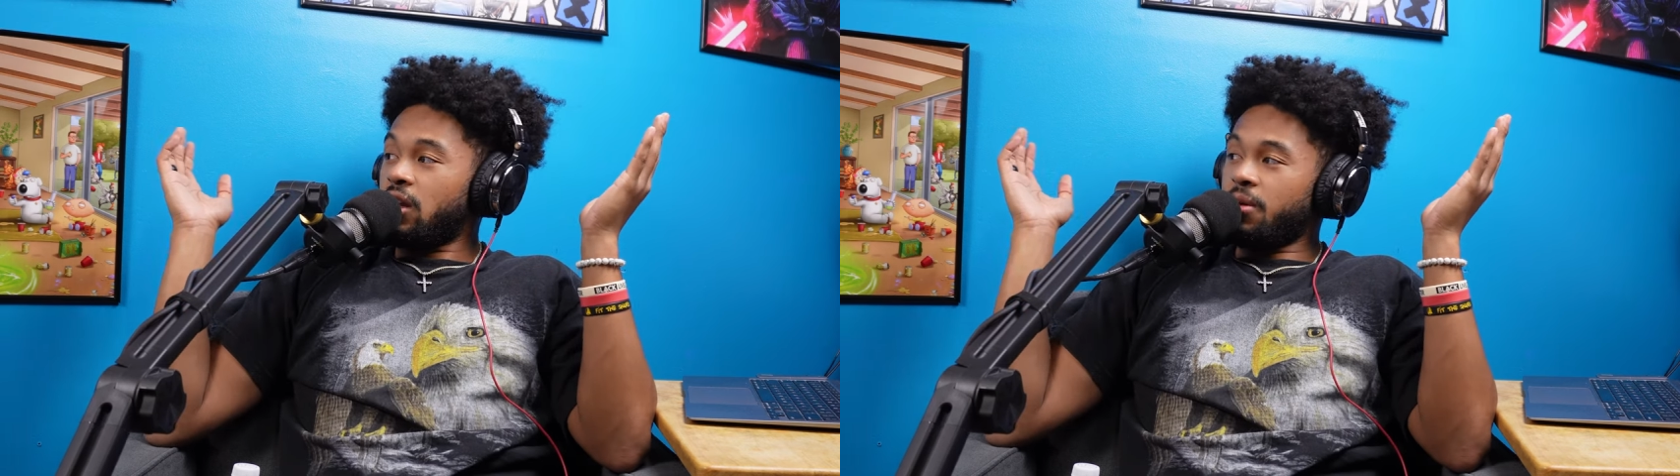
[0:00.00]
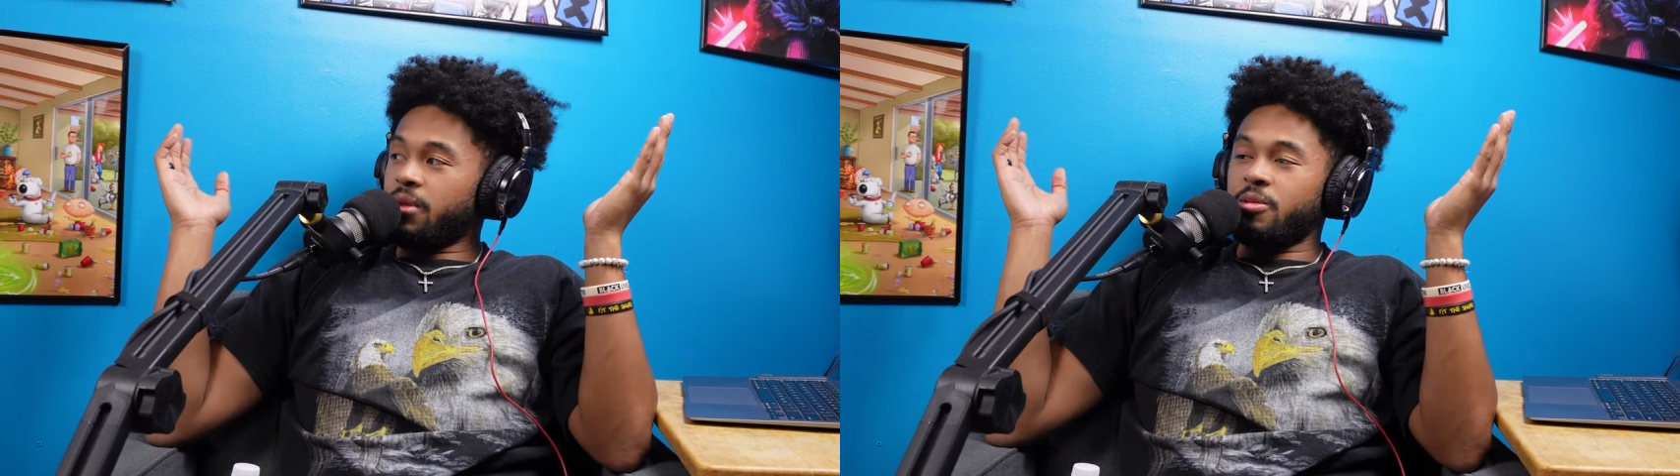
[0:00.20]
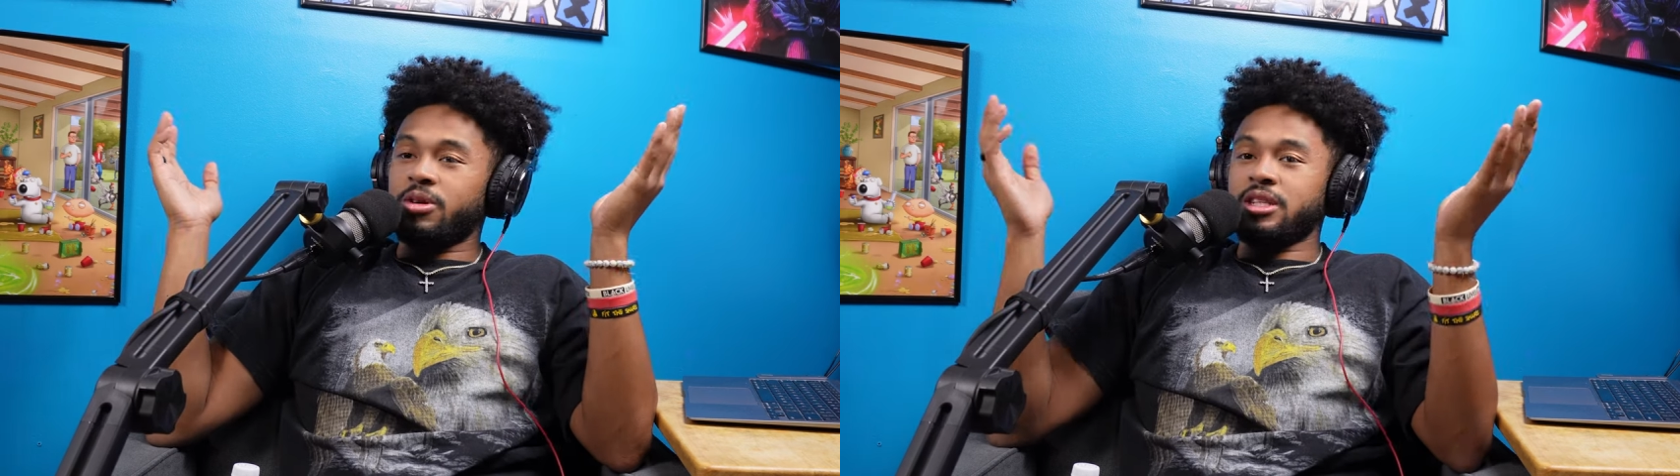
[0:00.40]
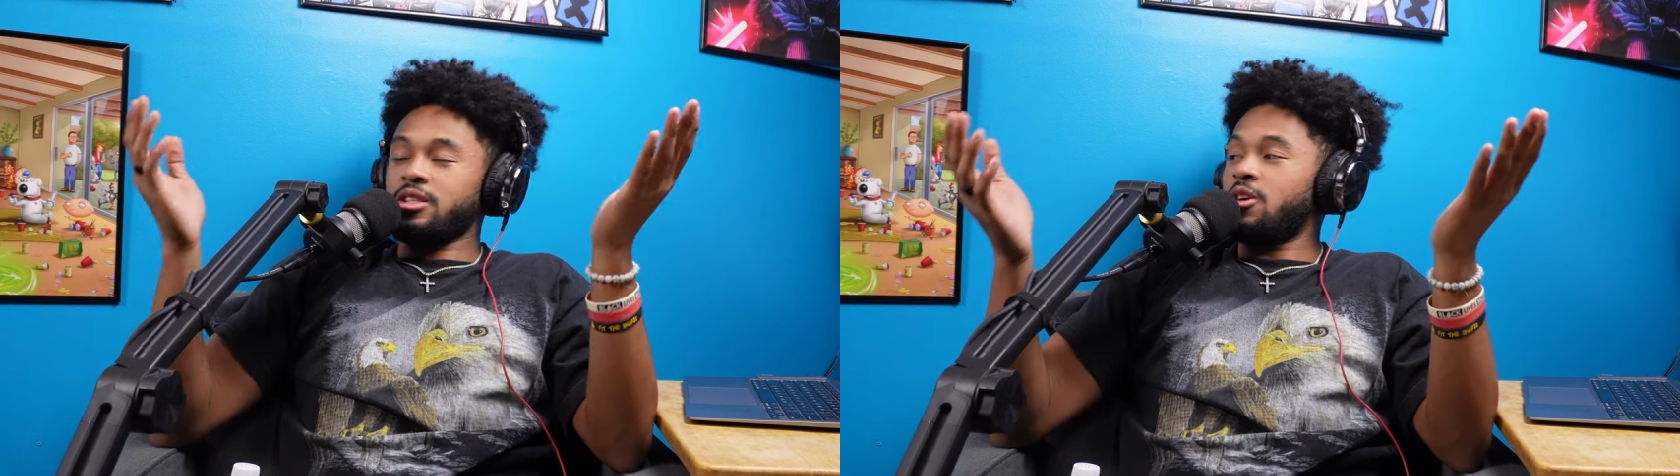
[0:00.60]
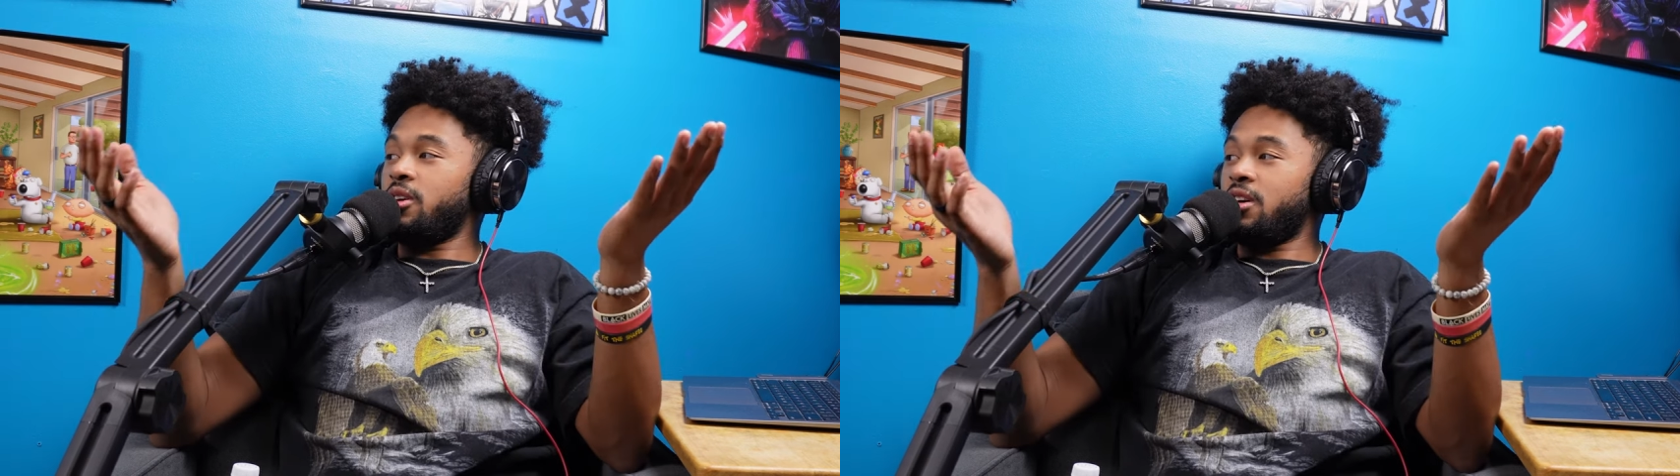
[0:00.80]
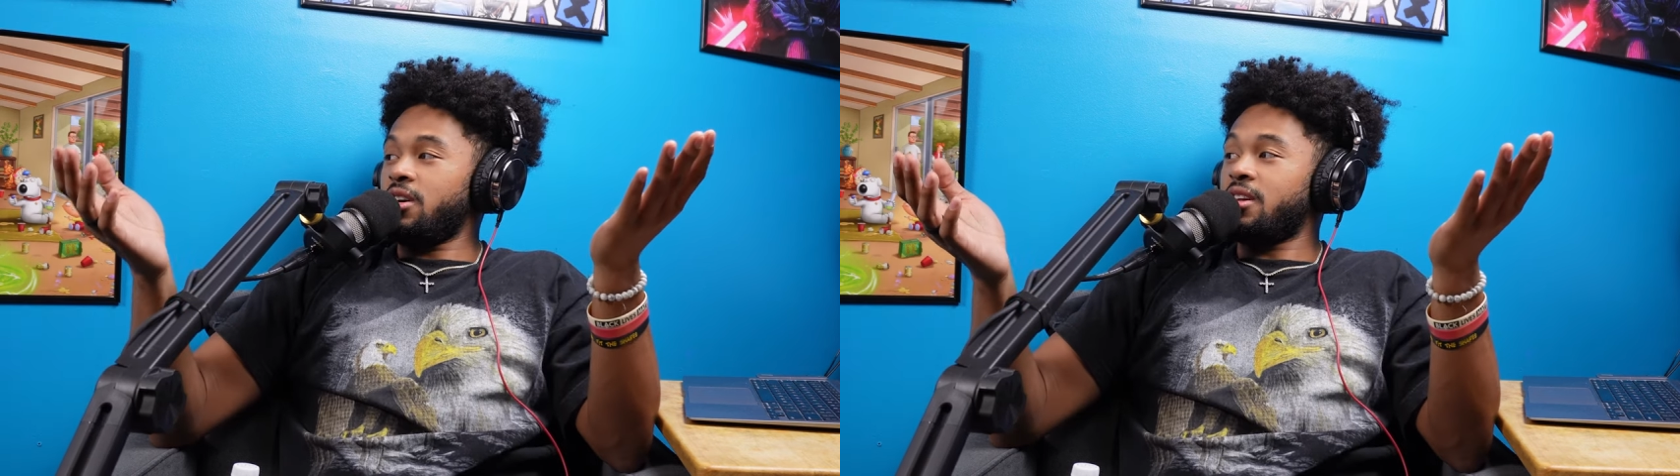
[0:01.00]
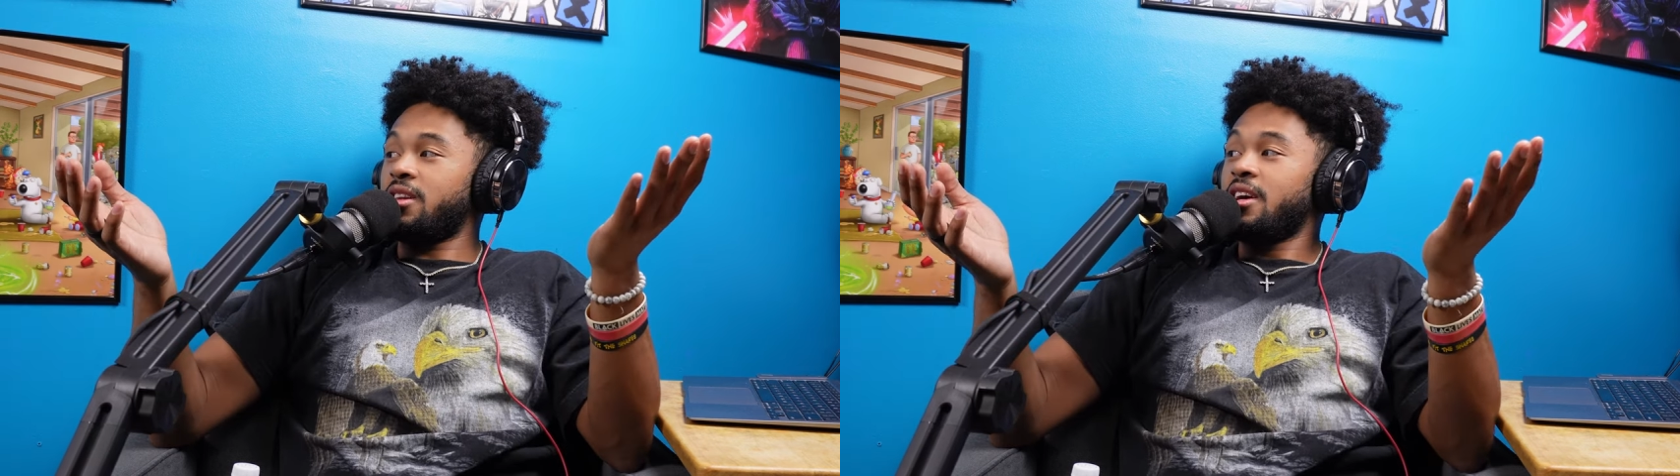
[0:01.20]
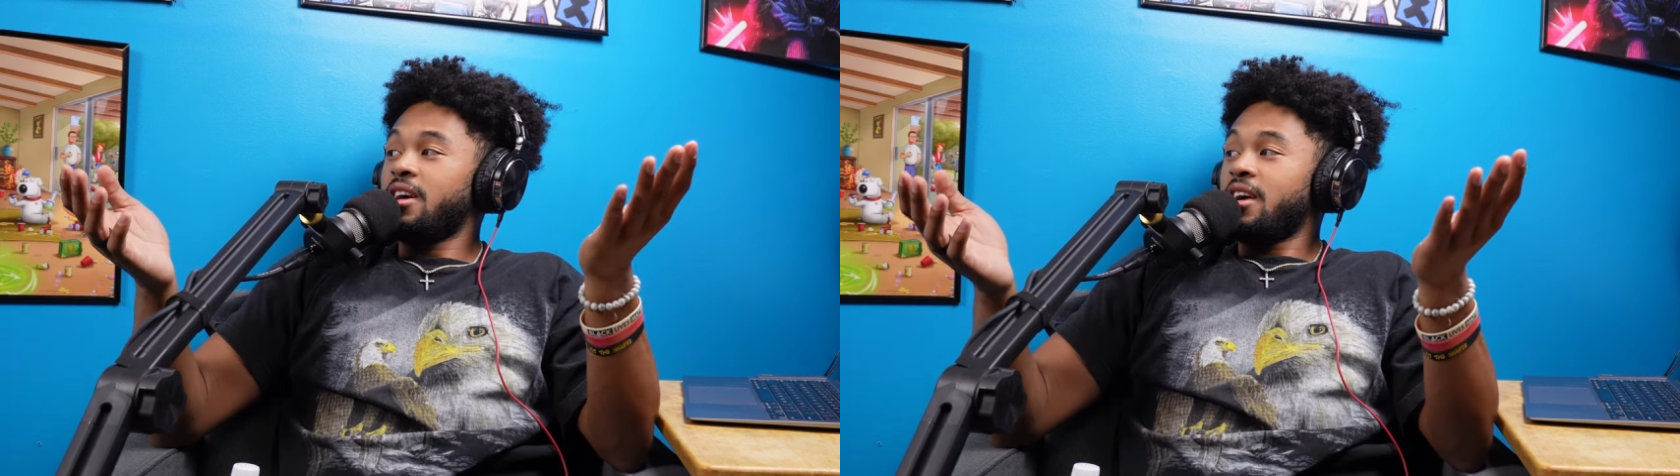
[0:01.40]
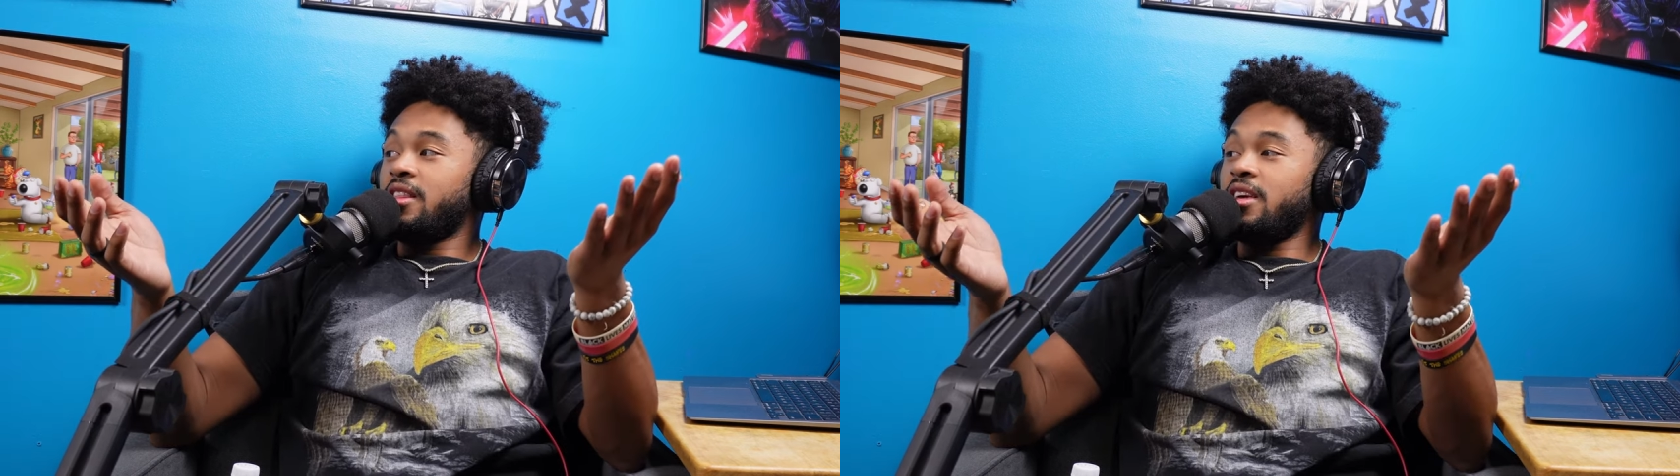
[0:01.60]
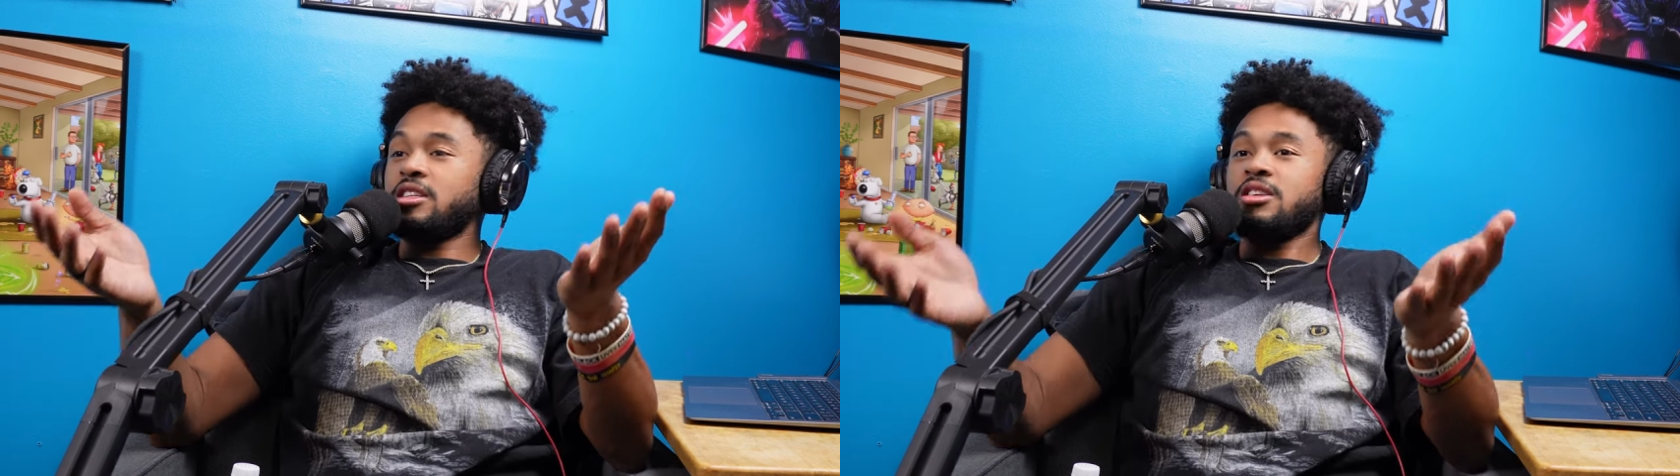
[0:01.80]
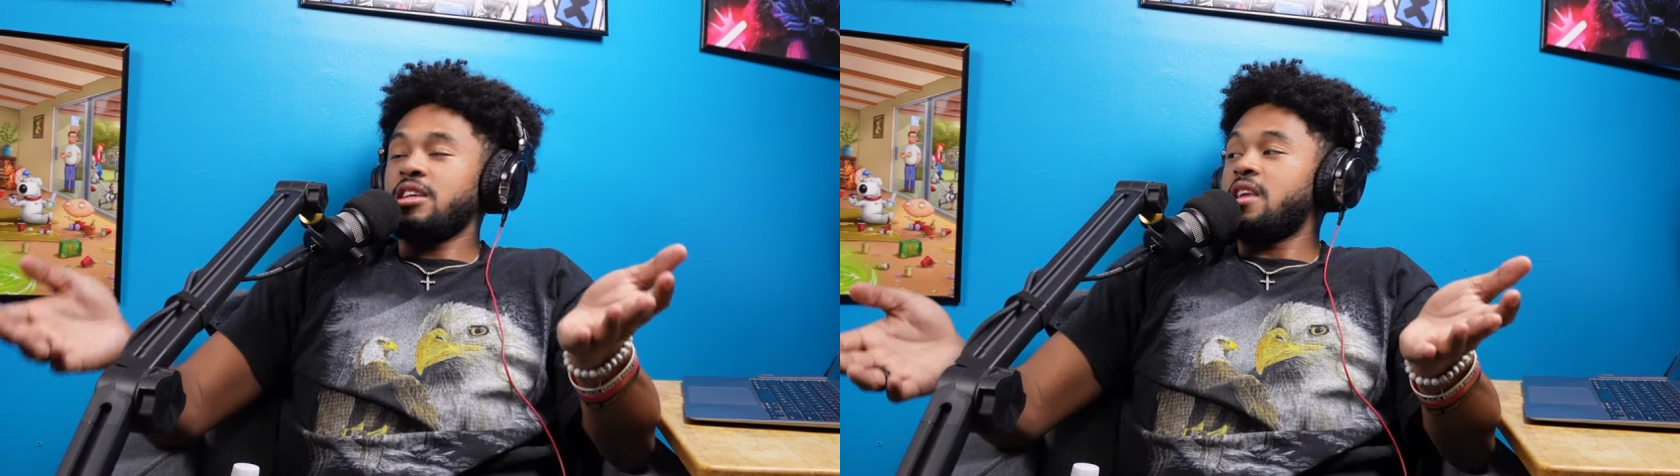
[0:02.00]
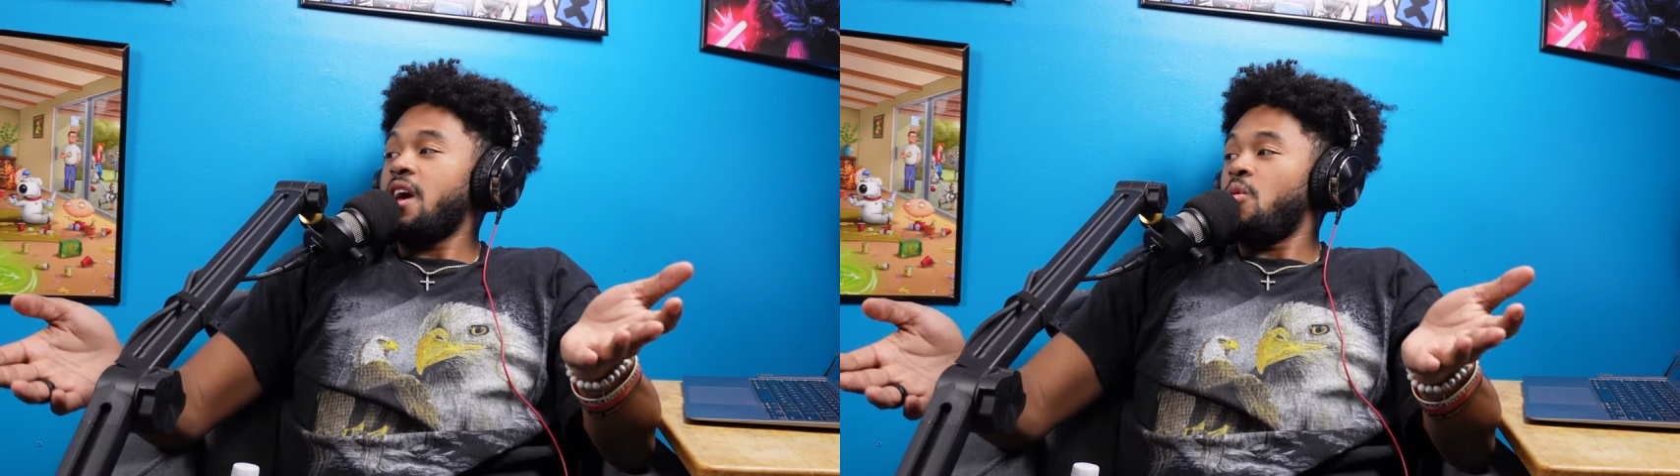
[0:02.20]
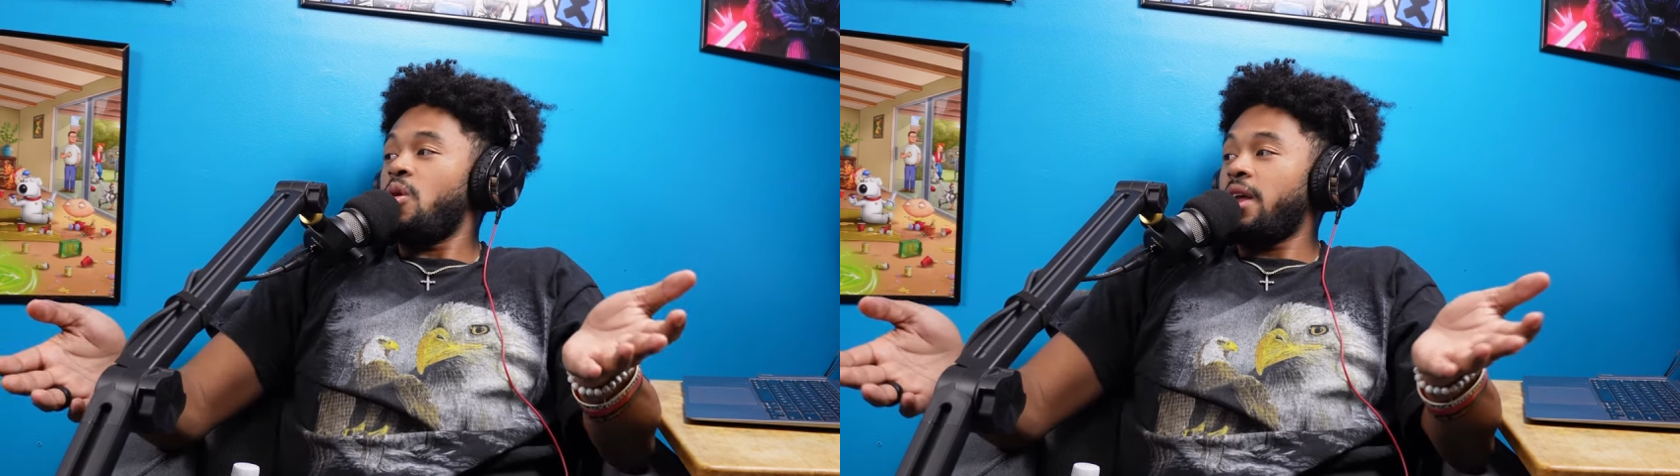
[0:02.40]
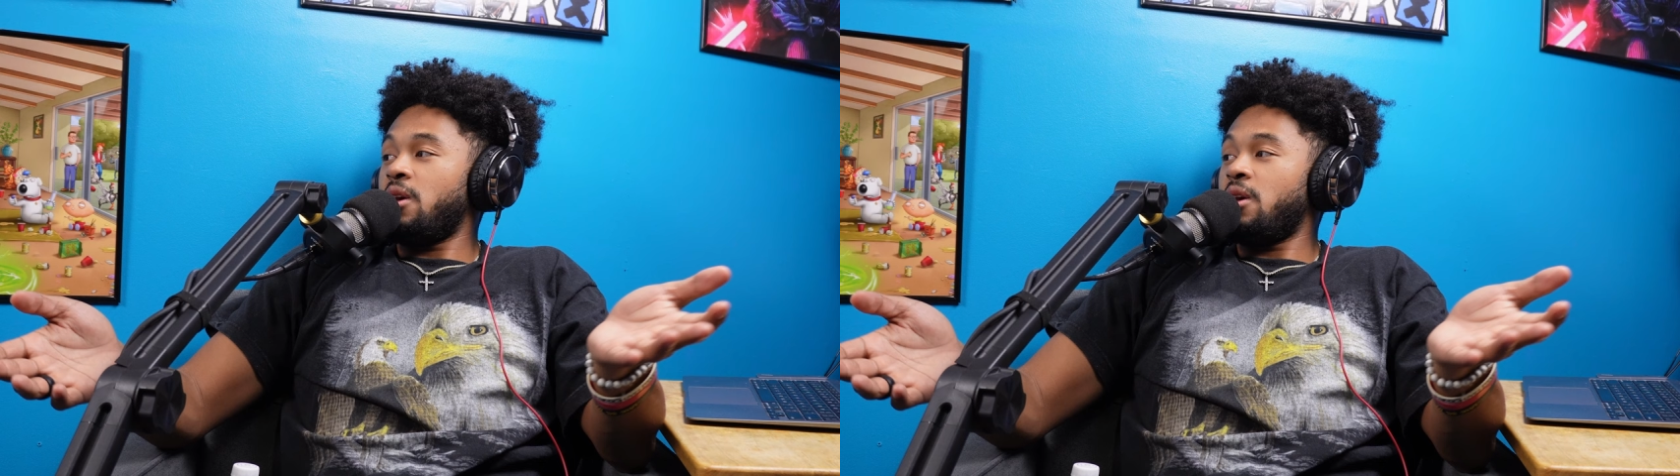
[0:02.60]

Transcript: I'm like, what is going on? It wasn't even this is really day one.